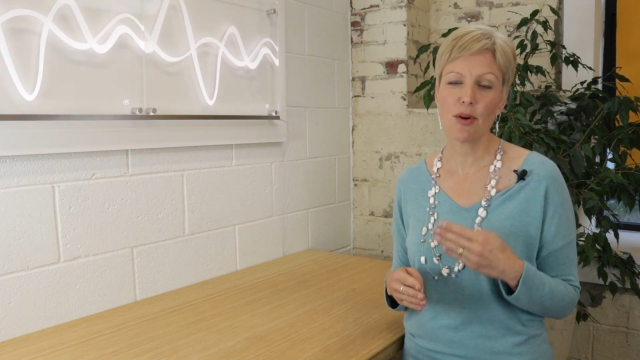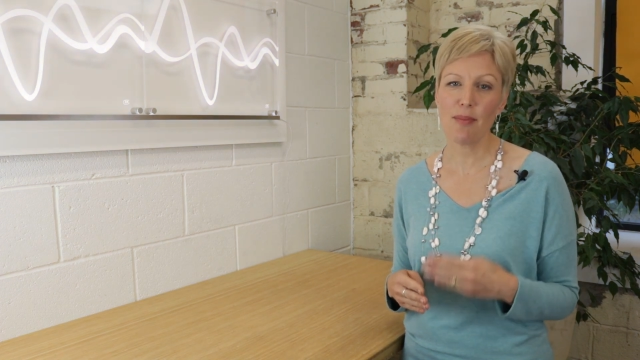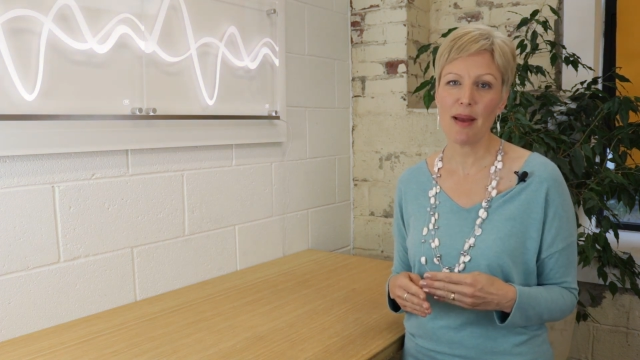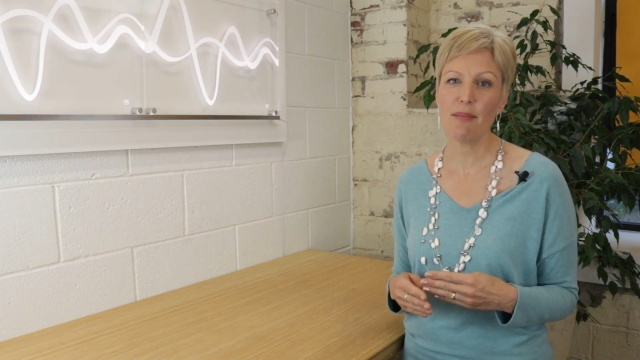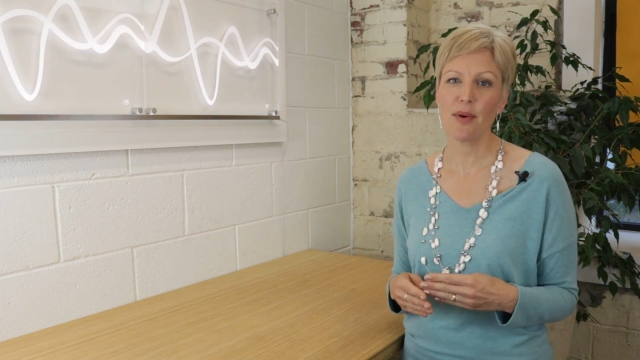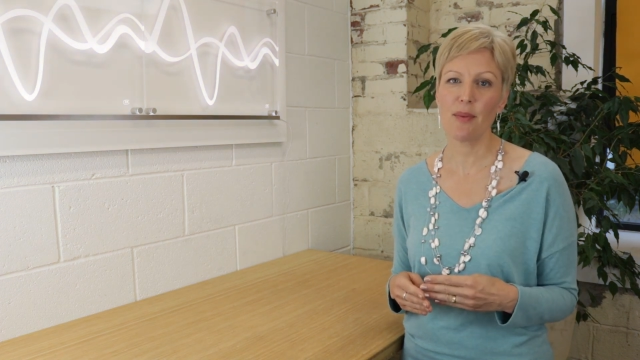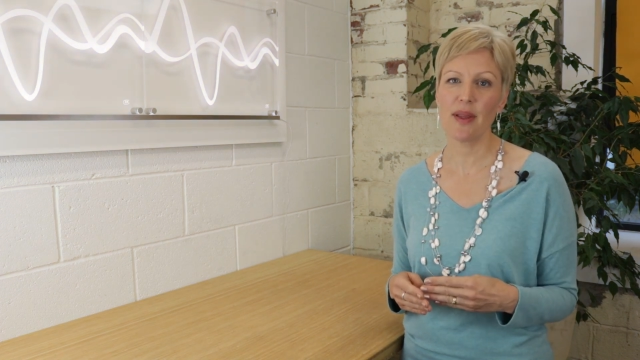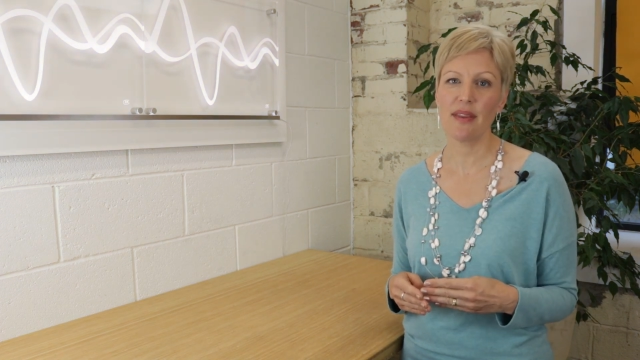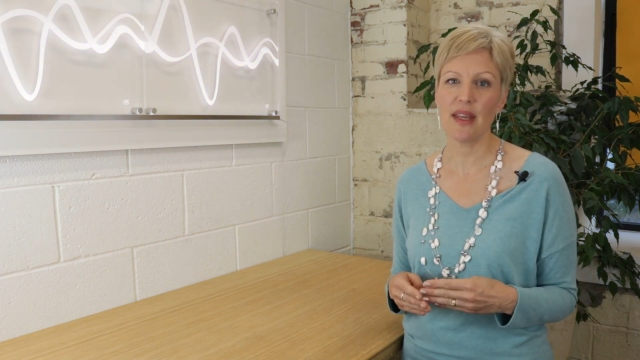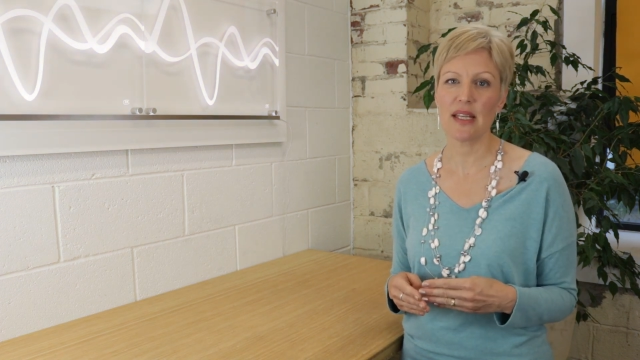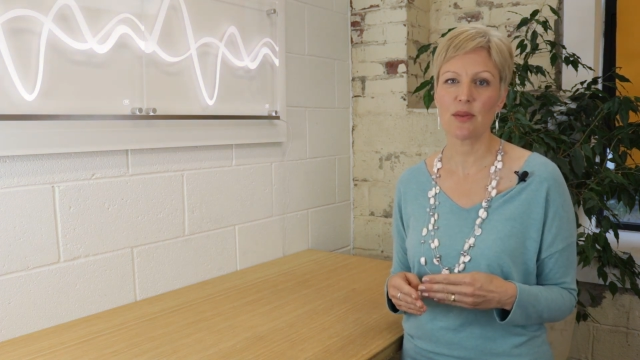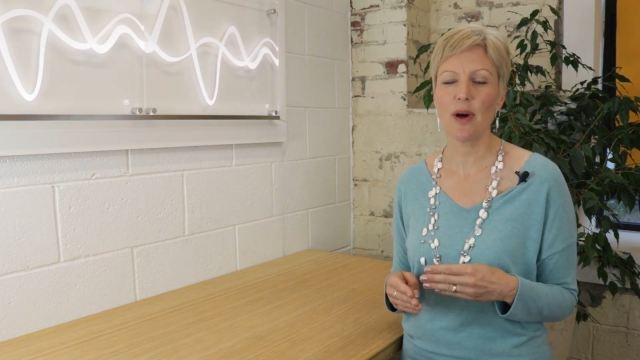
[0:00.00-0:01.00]
remember with
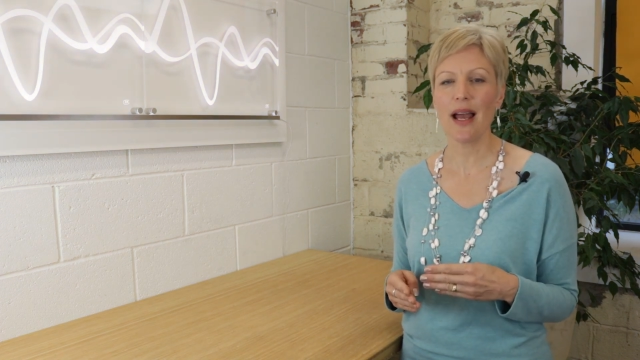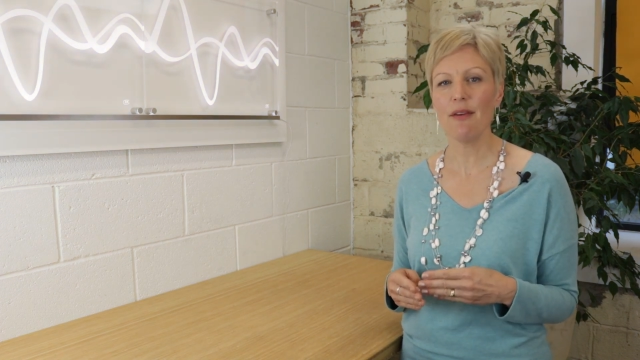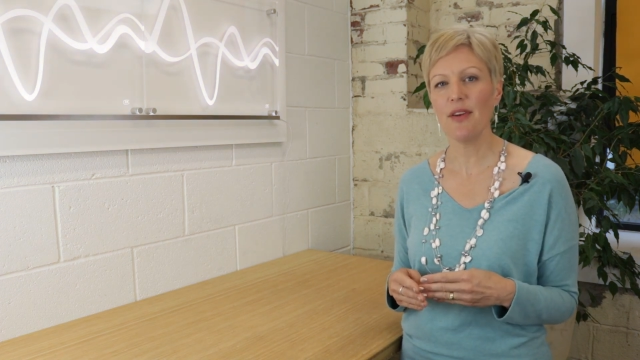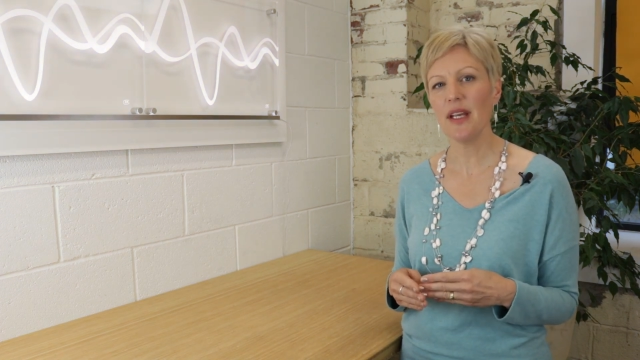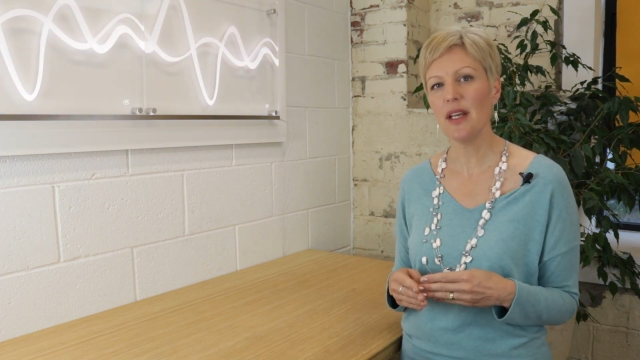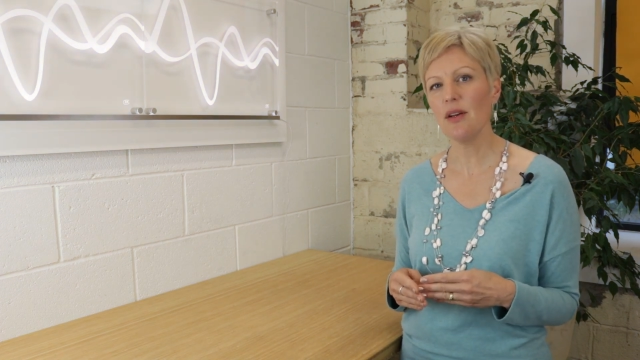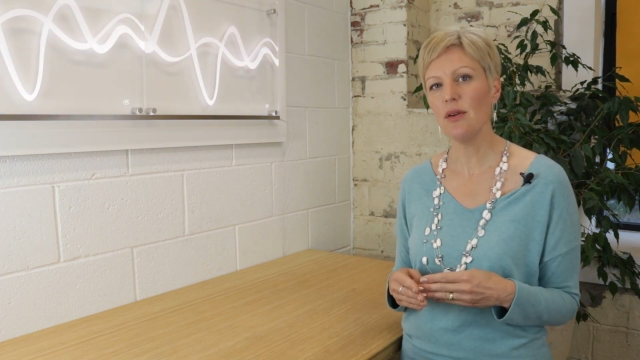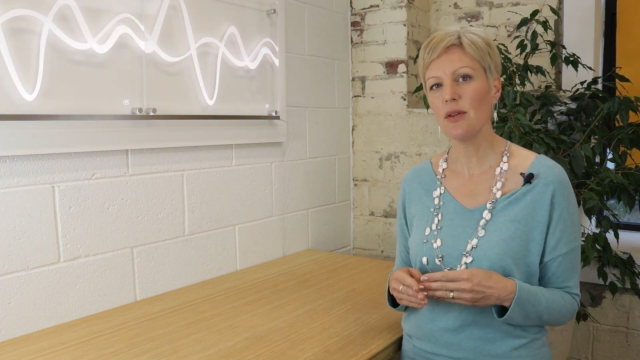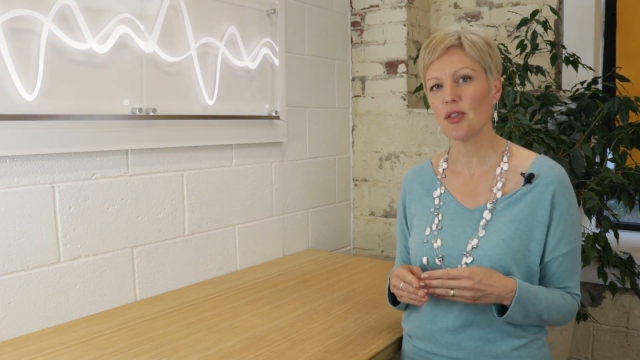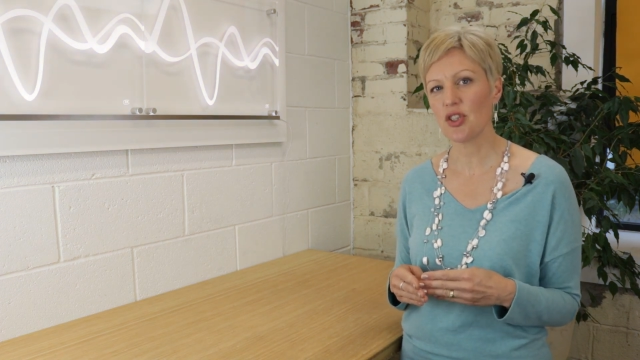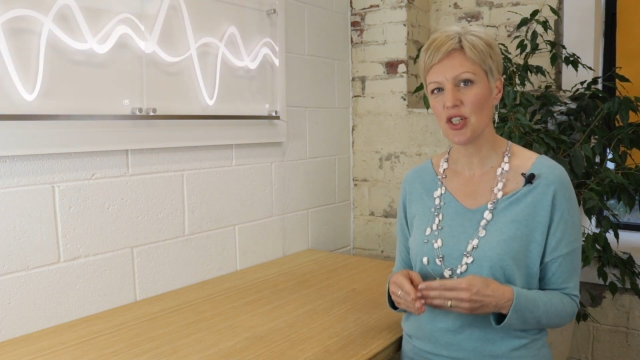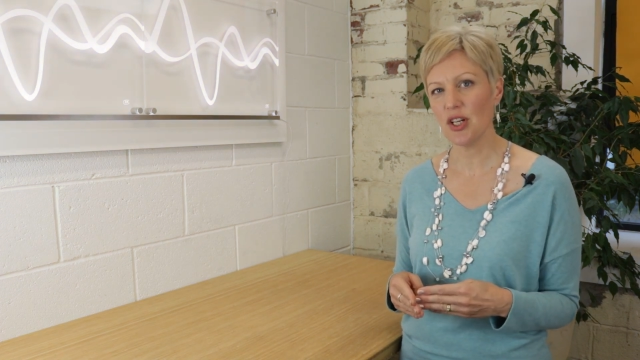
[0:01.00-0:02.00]
this, whatever you
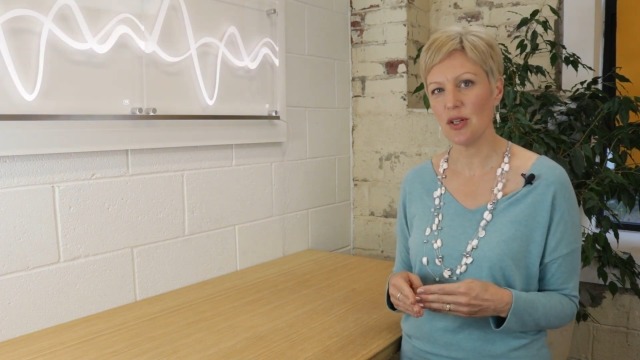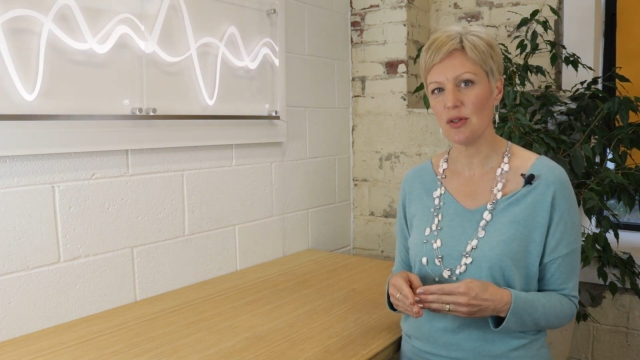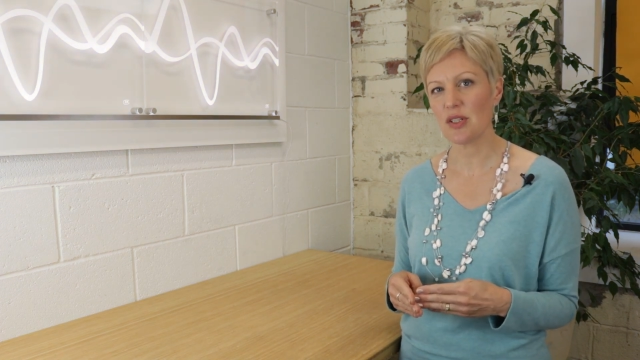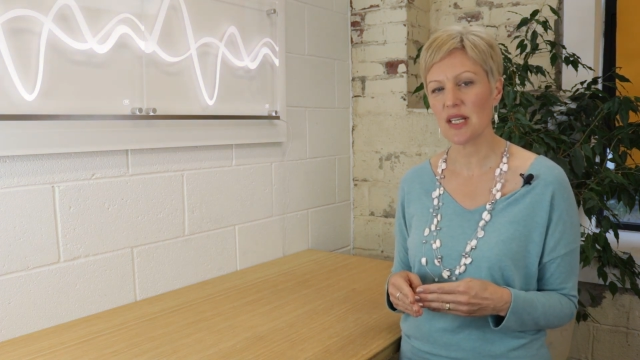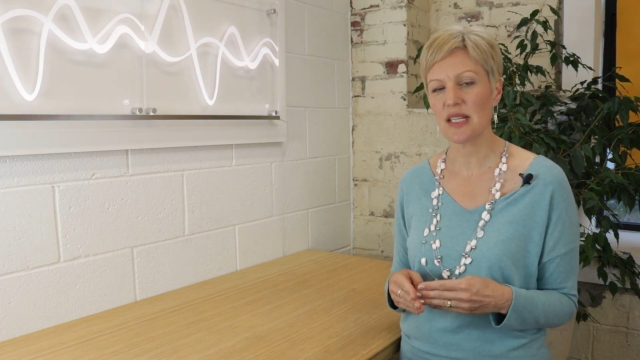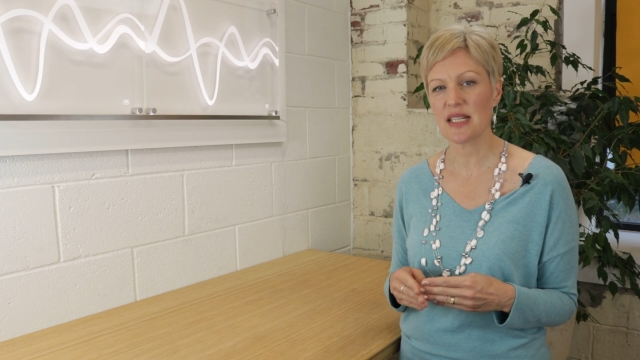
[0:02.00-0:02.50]
choose,